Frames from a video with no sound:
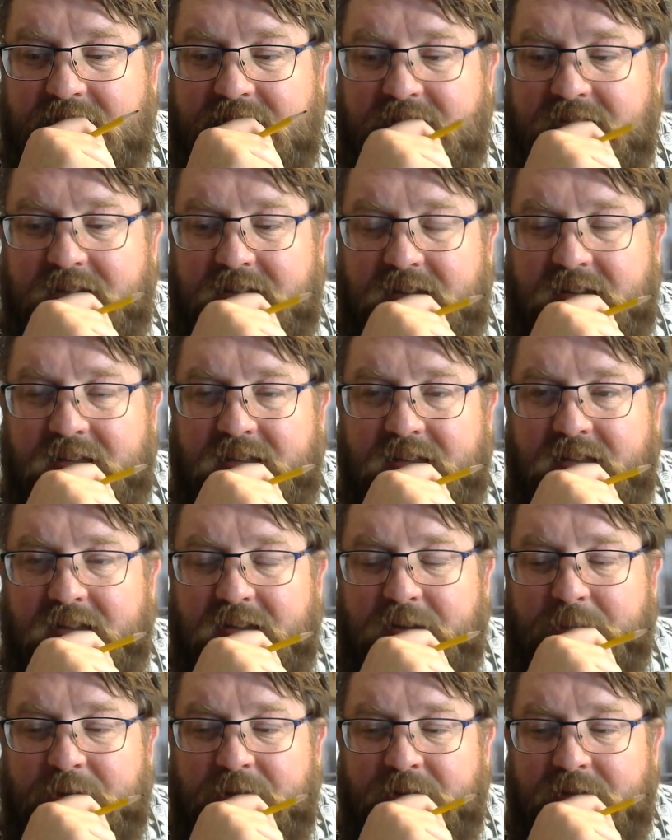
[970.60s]

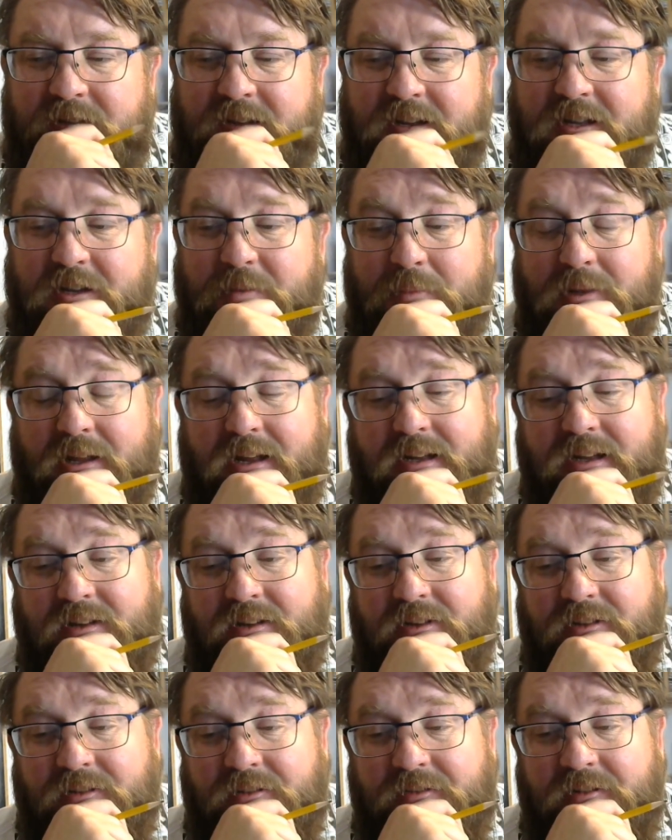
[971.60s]
Demo, I'm going to block
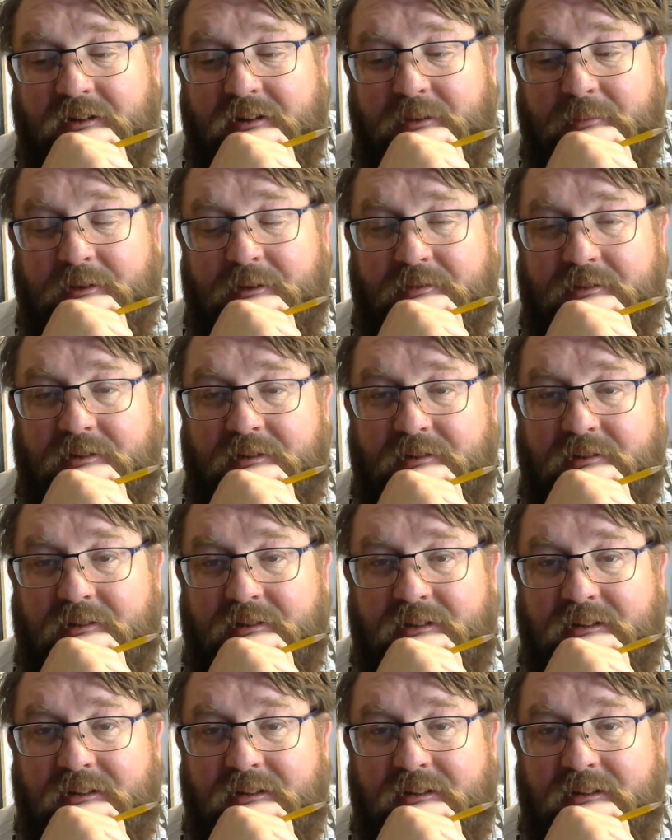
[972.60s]
you if you're going to be rude.